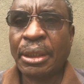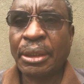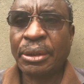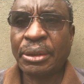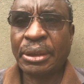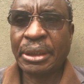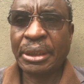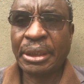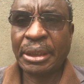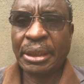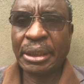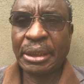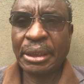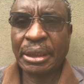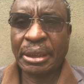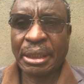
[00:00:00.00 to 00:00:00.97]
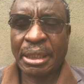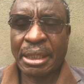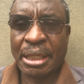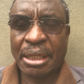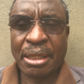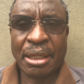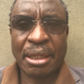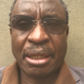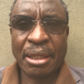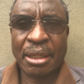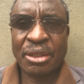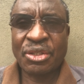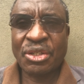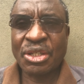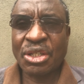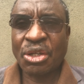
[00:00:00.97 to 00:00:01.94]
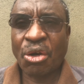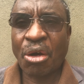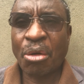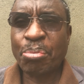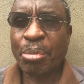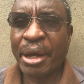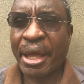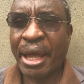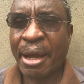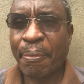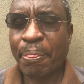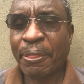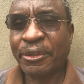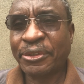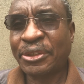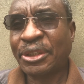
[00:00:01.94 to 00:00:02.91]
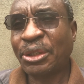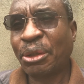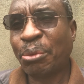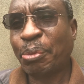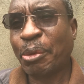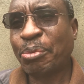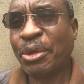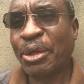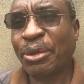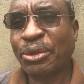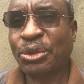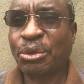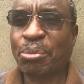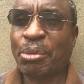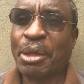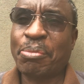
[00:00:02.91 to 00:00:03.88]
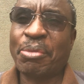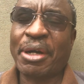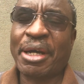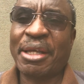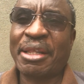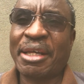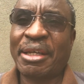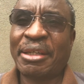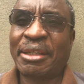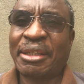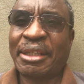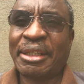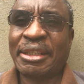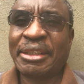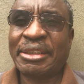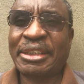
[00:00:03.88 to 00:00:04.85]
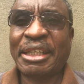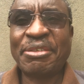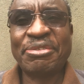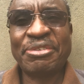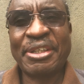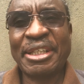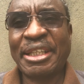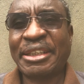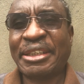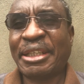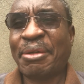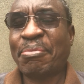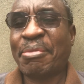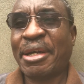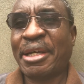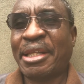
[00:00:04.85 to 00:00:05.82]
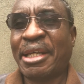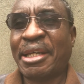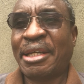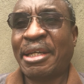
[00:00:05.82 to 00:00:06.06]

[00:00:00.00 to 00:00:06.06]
You see, City Hopper, yeah. City Hopper belongs to my brother. Same father, same mother.